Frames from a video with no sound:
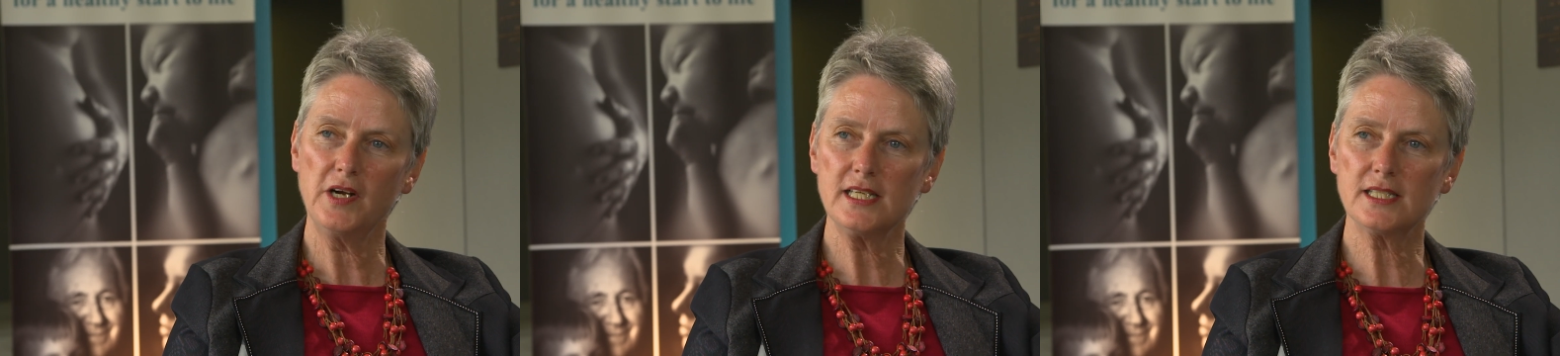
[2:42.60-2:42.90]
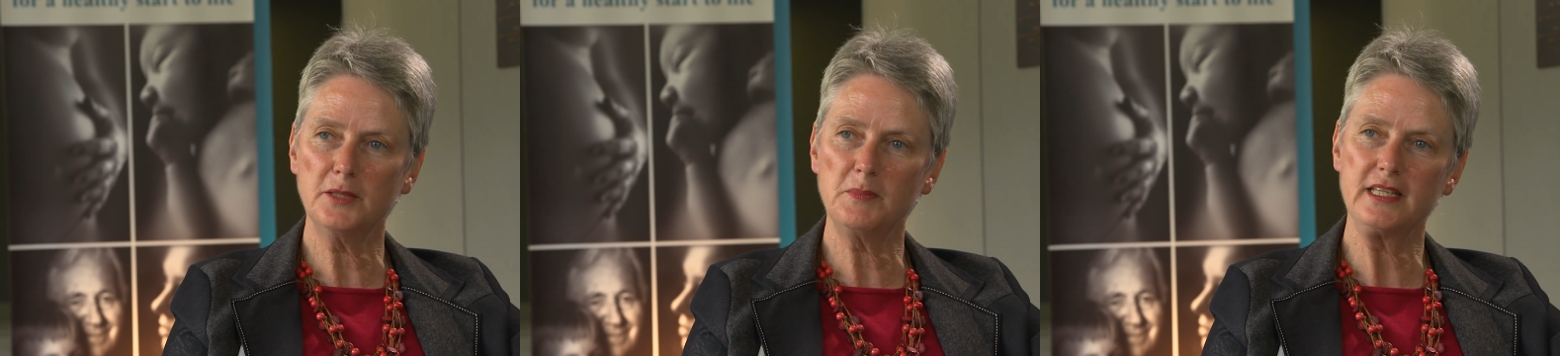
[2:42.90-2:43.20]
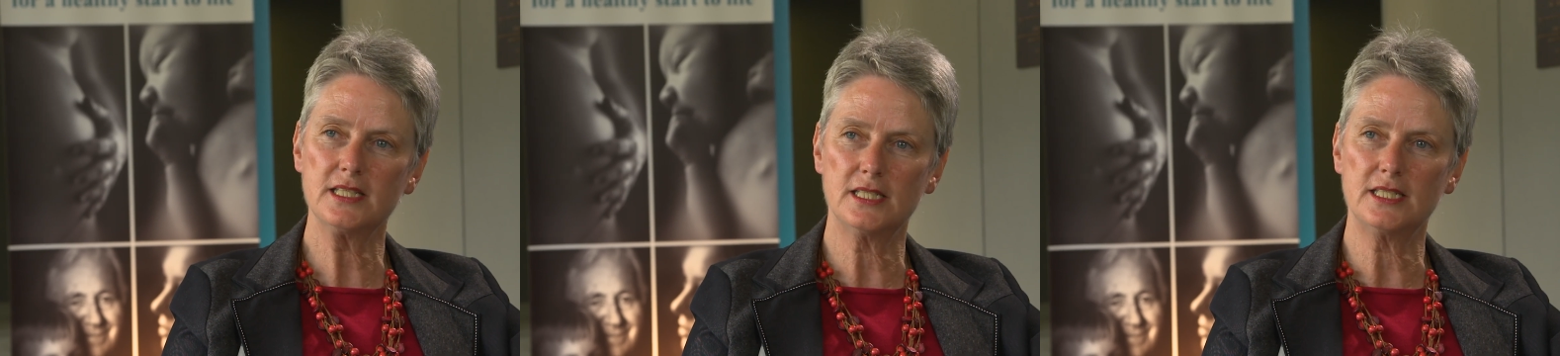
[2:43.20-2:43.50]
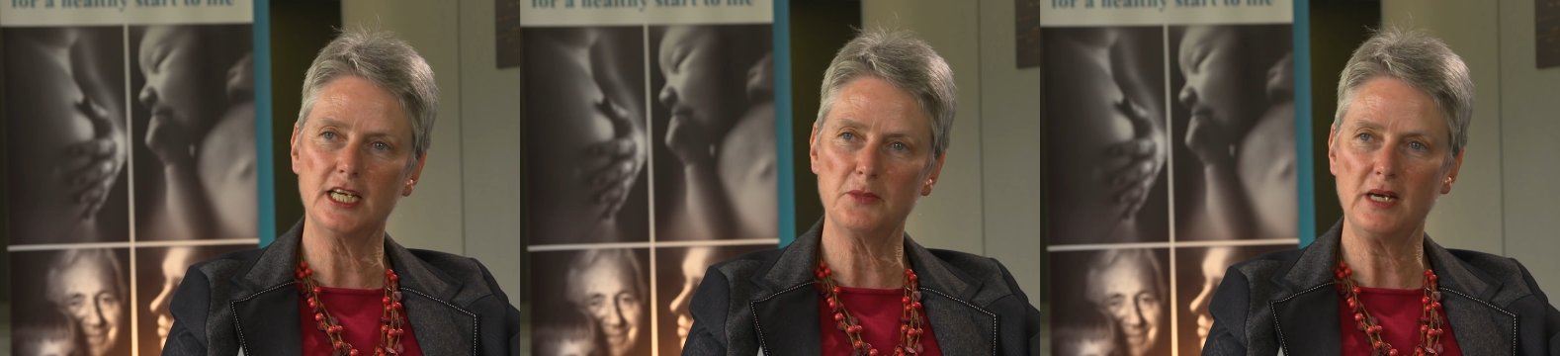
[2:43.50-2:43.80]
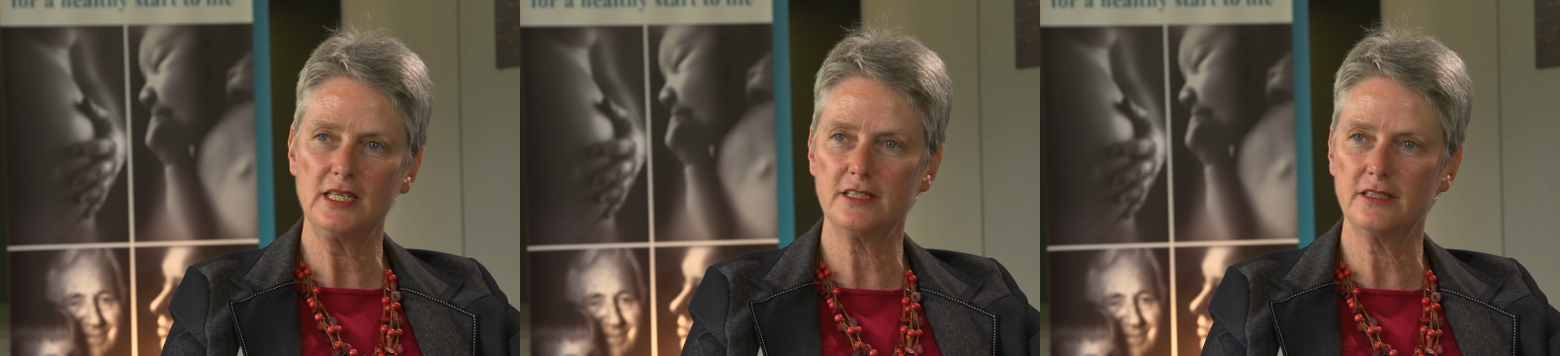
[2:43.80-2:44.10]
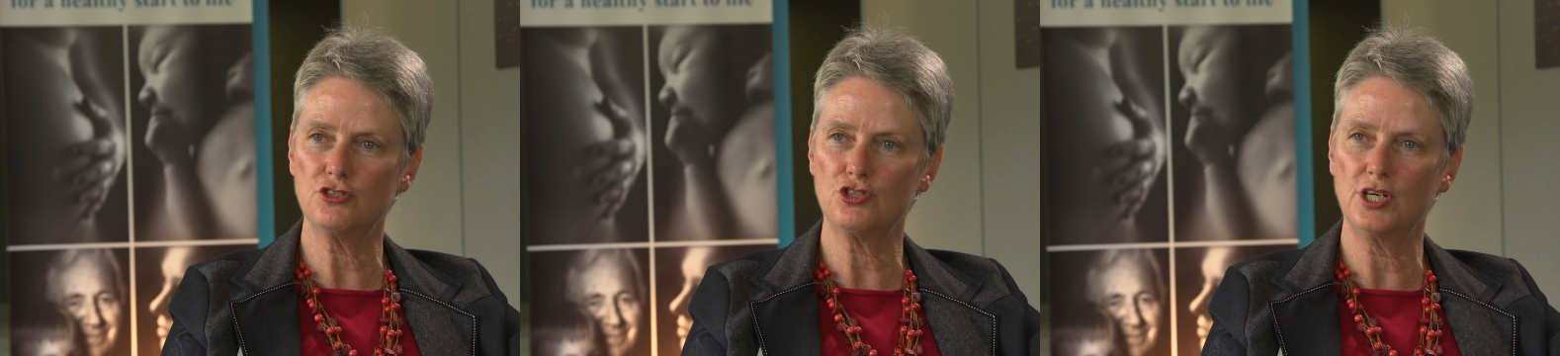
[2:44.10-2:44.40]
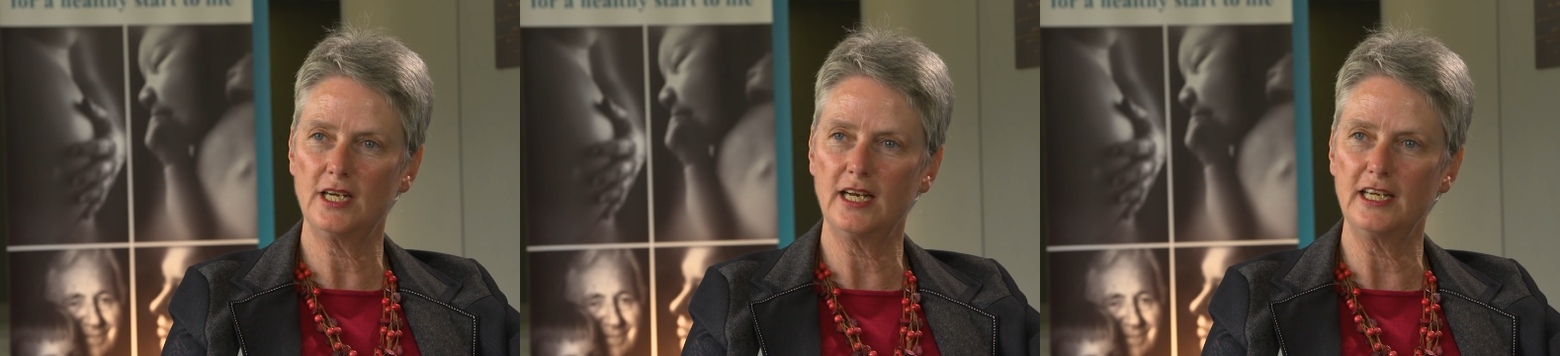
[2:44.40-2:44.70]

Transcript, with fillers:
Speaker 1: We're asking mothers to take part in the trial